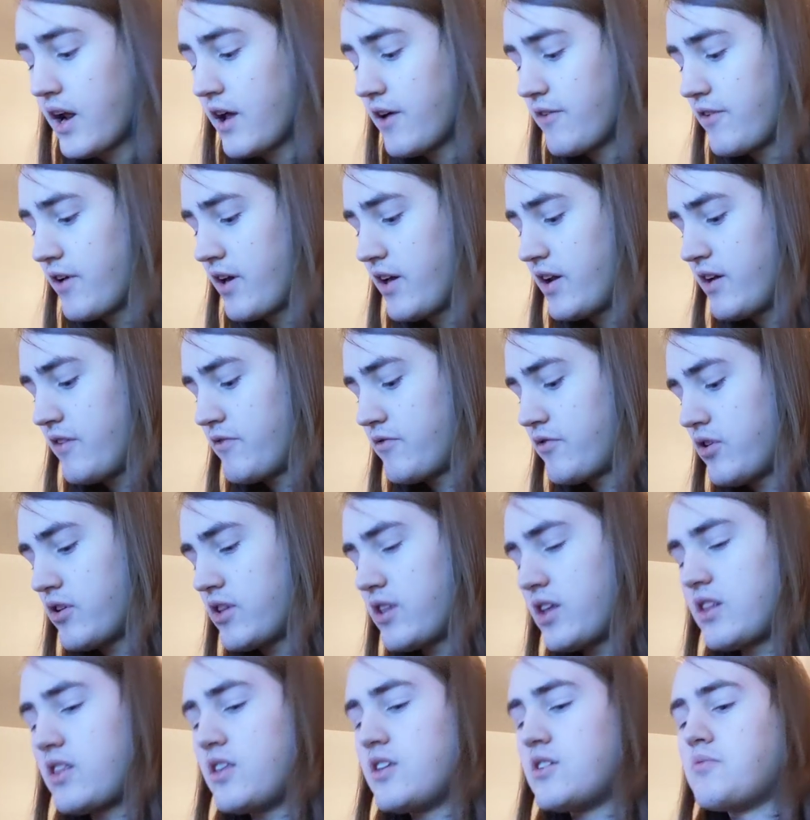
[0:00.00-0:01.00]
and I've and I've
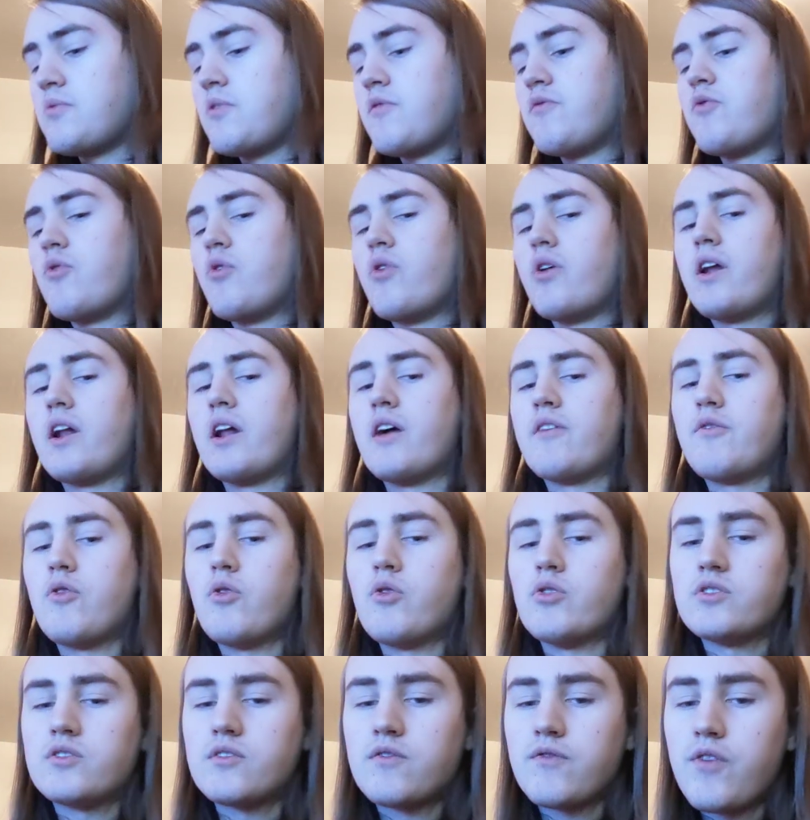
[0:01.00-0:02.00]
looked at these before, and I've
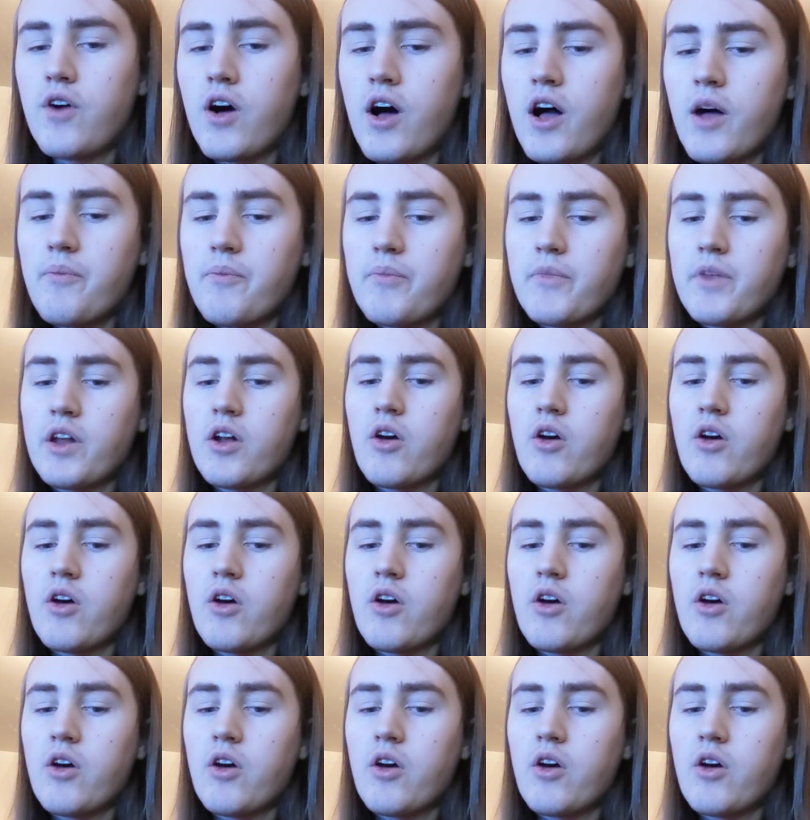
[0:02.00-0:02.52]
always thought,